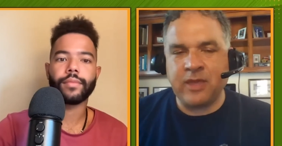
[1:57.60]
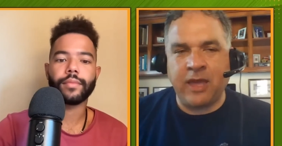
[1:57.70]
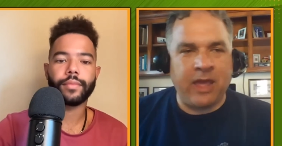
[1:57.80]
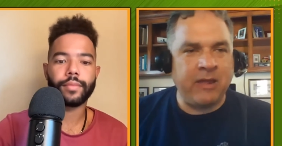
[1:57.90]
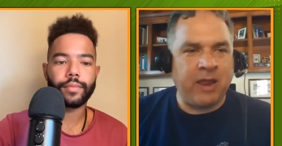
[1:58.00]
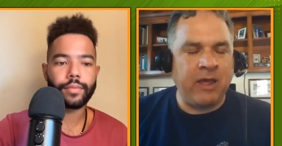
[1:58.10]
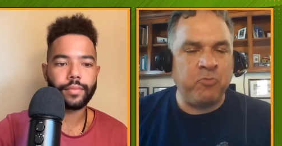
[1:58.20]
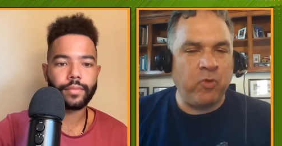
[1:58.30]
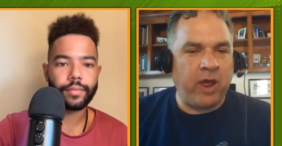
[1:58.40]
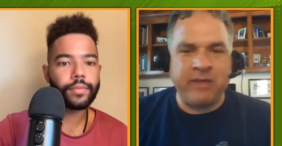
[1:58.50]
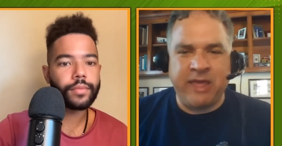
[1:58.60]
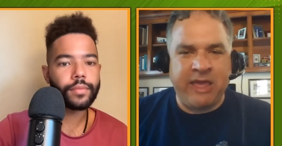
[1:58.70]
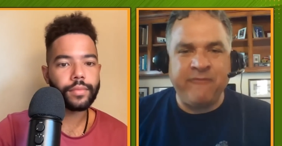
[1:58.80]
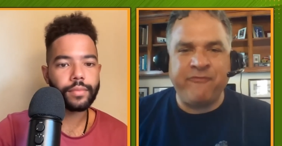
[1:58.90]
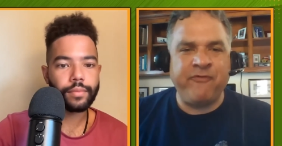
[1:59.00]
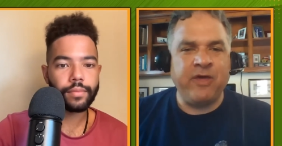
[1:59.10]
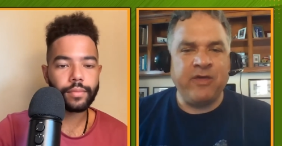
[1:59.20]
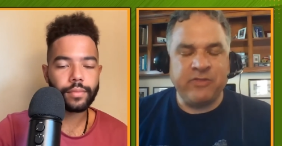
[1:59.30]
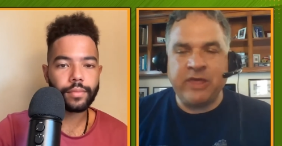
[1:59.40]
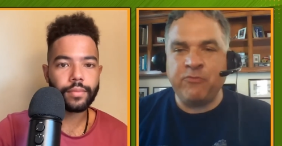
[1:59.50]
Speaker 1: I, I, I, I if
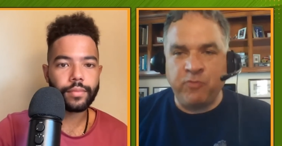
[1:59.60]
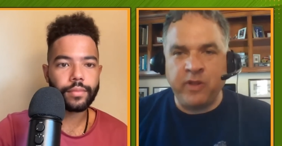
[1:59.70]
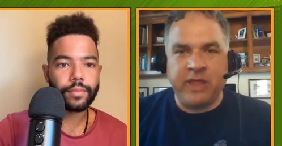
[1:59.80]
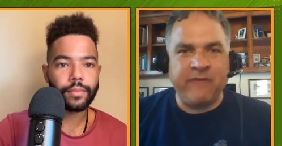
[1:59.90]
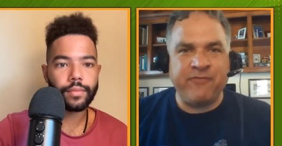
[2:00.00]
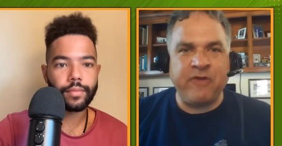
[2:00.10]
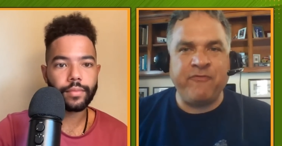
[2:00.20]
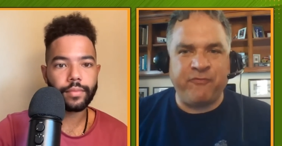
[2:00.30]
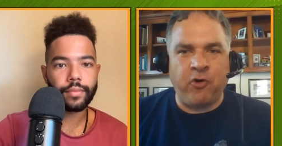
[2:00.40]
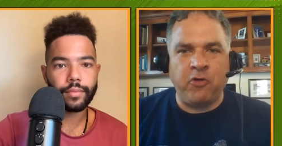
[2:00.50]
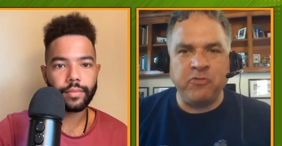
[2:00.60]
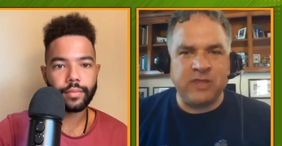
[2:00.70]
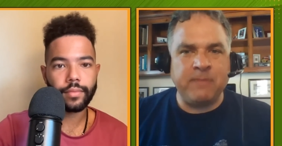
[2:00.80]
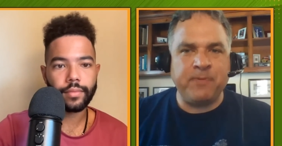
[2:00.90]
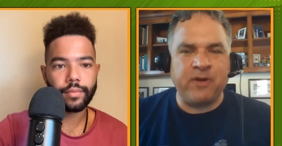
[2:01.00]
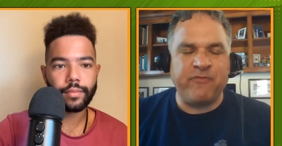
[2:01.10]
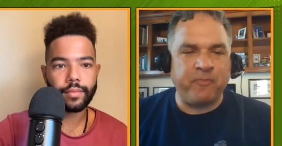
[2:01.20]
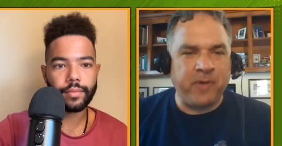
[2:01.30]
they re- if they fall deep enough